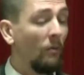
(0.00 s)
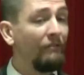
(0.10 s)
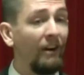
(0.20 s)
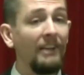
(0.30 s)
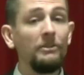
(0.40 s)

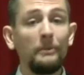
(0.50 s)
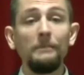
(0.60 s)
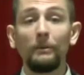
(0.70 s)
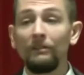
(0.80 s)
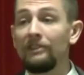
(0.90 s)
We find the
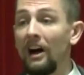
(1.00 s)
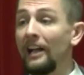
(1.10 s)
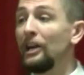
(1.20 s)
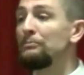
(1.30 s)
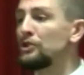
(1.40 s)
people of
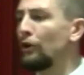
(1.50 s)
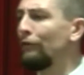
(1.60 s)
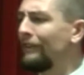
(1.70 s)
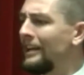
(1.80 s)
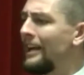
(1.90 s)
God
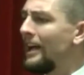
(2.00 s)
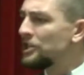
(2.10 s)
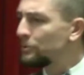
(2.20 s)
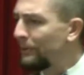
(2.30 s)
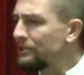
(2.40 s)
observing
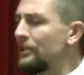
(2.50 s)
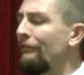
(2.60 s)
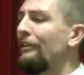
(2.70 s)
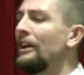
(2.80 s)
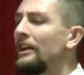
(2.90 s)

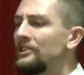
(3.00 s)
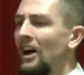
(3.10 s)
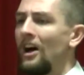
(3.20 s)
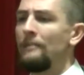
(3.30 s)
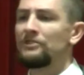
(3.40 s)
specific
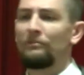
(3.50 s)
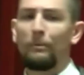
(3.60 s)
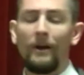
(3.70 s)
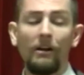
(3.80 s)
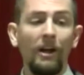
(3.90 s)
times
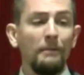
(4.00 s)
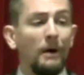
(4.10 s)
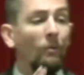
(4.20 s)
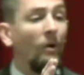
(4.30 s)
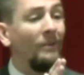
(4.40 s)
of prayer.
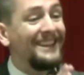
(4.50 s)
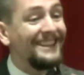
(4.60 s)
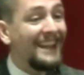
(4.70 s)
But what we